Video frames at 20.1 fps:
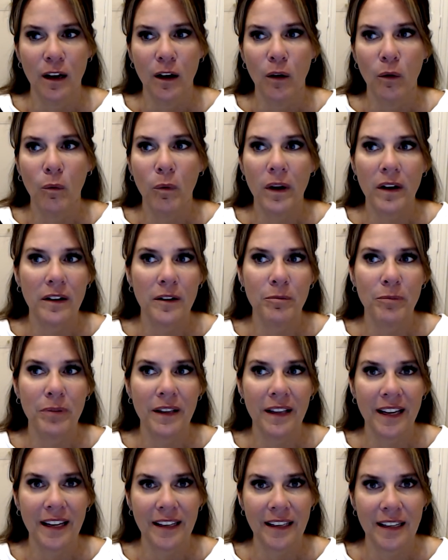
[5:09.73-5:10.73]
where to
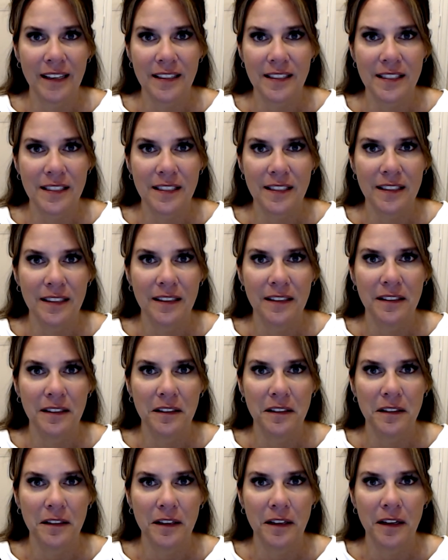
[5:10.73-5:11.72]
plant us
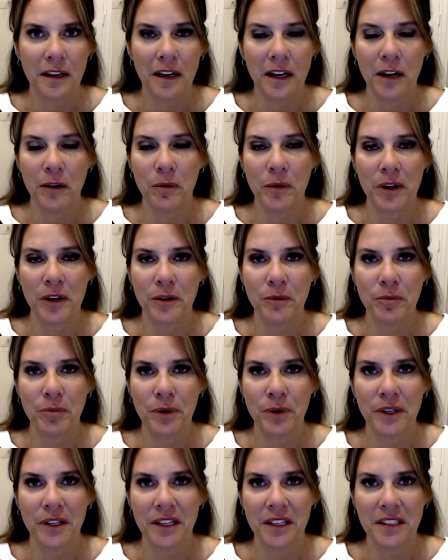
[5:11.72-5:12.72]
and where to
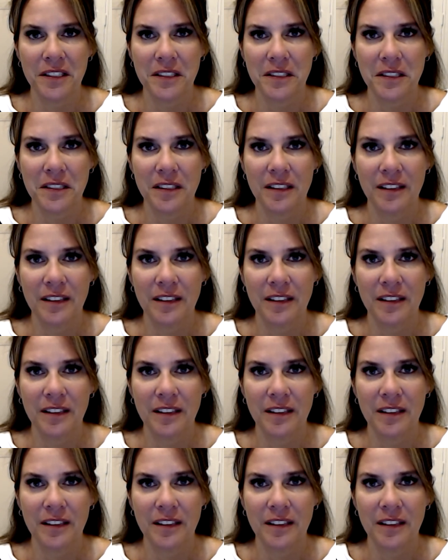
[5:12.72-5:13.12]
put us.